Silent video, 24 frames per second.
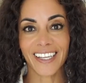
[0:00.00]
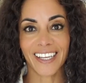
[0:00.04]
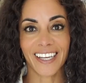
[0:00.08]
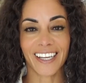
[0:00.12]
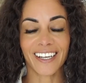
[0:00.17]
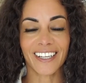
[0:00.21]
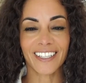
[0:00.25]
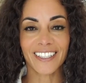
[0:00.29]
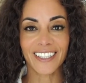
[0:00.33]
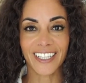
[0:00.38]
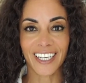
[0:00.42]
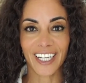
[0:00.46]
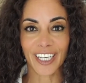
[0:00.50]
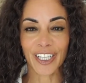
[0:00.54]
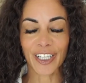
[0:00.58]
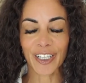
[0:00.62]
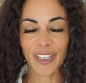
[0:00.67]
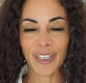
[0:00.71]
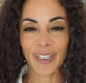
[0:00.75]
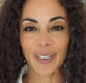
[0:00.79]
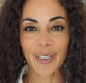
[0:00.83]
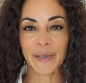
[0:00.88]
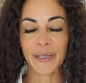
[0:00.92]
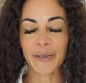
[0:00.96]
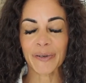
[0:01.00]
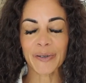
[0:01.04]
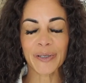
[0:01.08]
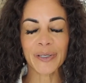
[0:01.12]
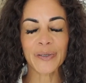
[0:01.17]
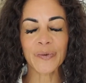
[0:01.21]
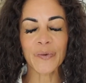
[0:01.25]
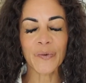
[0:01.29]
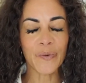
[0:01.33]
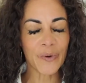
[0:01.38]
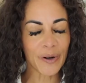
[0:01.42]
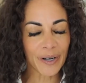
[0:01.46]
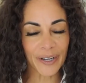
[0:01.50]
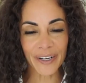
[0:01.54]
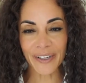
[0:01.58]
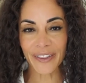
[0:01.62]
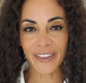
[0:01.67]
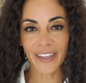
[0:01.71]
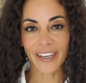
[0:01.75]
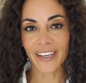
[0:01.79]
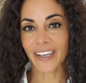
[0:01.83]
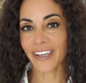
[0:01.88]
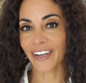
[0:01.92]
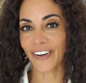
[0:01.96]
get us here, but it was
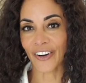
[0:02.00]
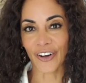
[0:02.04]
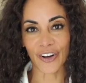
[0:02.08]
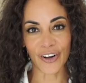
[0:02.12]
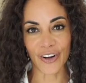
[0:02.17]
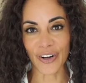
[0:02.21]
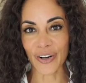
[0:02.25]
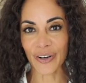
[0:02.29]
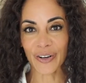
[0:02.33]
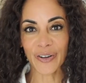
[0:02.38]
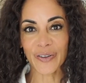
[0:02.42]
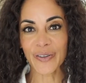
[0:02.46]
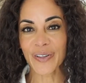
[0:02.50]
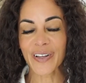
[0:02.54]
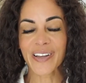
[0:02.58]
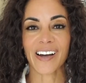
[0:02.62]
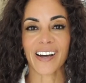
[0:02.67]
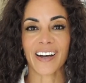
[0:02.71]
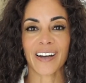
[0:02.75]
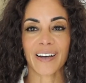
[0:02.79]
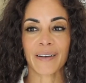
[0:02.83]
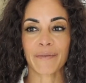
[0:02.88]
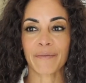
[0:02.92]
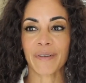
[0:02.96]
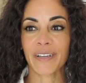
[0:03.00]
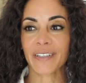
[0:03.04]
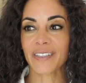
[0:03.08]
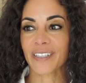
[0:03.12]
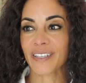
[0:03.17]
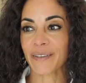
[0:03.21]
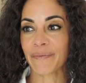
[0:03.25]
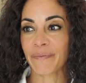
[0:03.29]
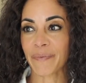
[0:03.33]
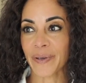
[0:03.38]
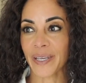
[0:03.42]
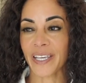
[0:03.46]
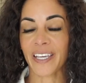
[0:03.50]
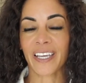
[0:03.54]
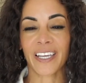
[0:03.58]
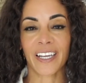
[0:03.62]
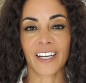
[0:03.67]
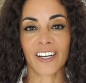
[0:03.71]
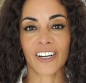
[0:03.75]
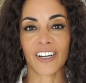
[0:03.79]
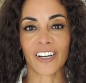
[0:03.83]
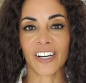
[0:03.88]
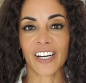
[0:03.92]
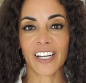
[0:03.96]
worth it all to be
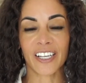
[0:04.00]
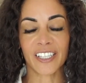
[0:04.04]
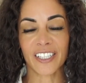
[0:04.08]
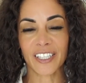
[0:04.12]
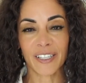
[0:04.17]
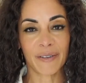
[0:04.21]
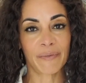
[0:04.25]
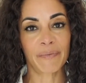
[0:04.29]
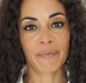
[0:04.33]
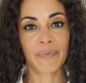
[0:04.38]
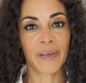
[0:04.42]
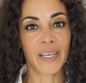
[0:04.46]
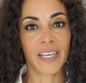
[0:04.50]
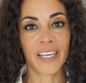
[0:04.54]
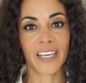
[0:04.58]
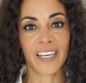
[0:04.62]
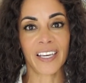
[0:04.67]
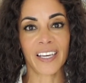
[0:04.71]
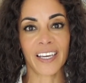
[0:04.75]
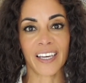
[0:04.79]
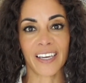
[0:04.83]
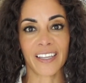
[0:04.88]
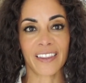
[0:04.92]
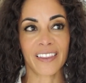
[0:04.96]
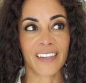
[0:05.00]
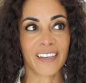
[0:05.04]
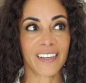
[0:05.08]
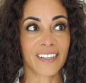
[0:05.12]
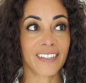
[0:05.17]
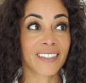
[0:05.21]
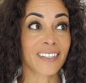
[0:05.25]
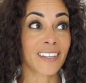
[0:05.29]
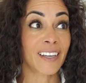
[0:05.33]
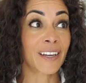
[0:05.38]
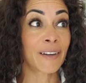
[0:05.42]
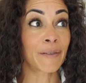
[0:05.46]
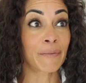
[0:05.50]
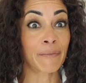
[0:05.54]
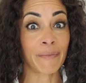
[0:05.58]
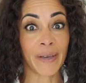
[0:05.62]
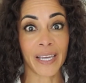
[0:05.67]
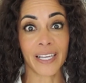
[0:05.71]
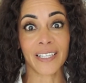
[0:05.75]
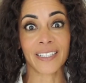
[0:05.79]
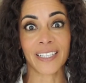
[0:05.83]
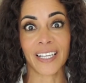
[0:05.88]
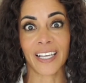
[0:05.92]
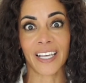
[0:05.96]
here and to be in this
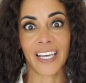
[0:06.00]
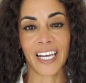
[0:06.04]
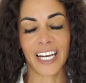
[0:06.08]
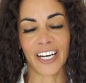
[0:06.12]
amazing